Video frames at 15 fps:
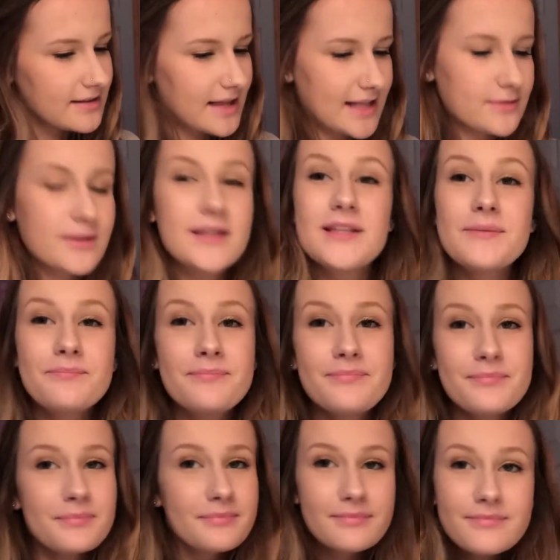That's what the
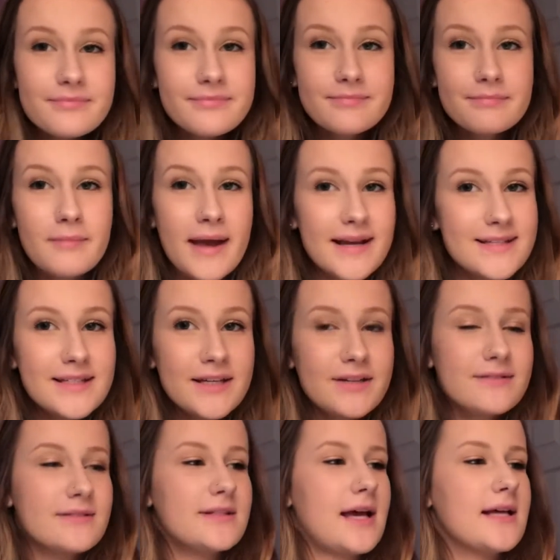magazine
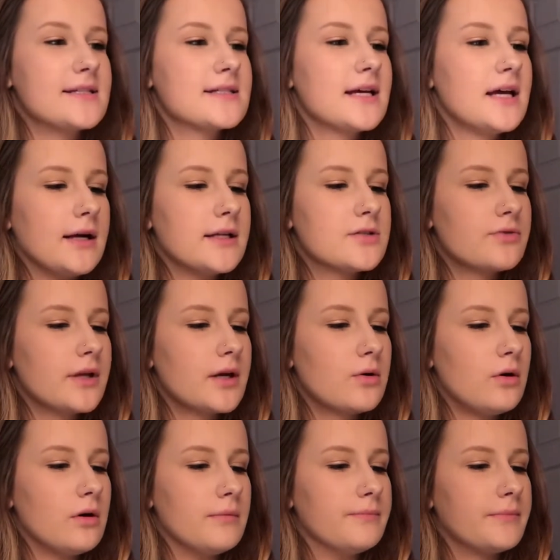says. It's really
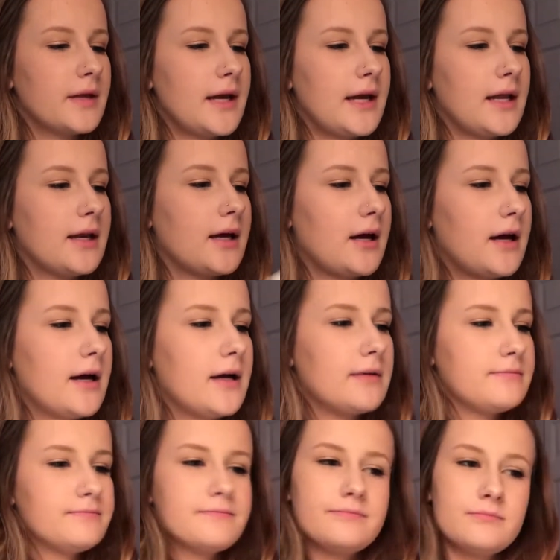cool, and
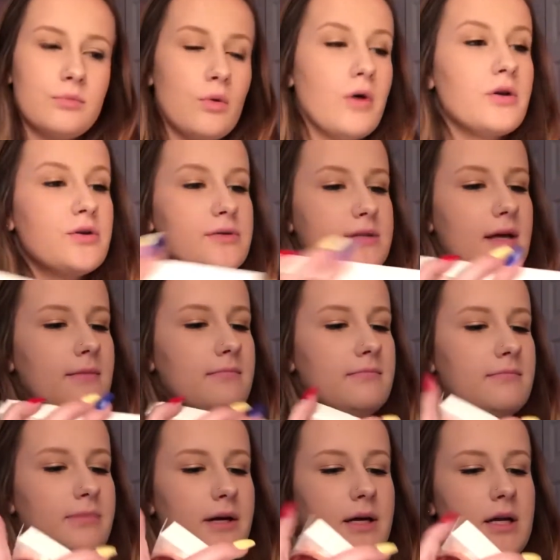won't use them,
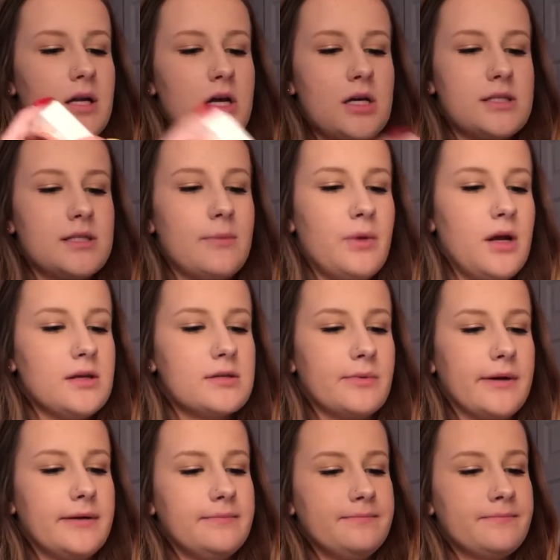but someone else
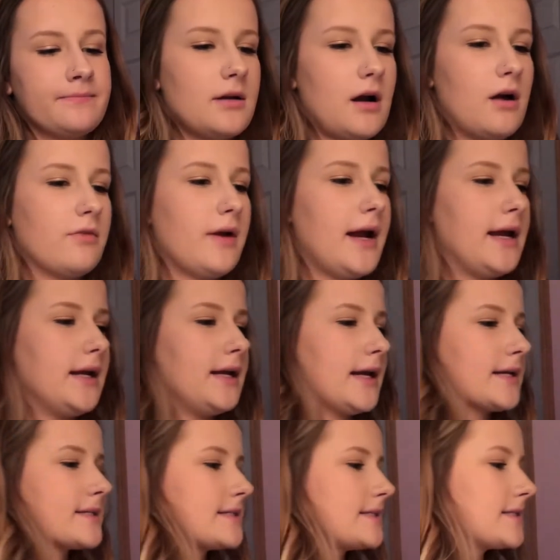will. All right,
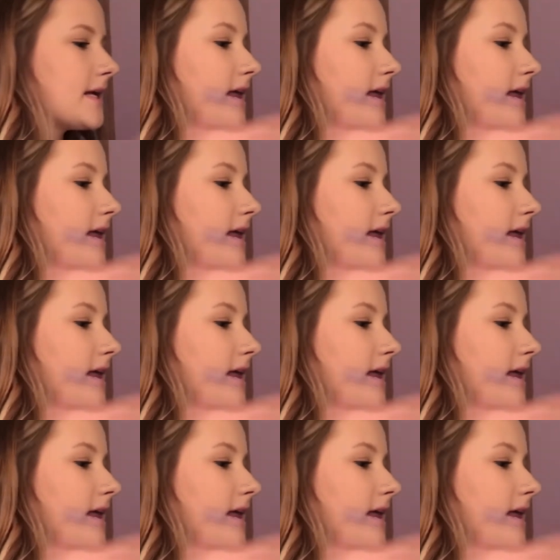next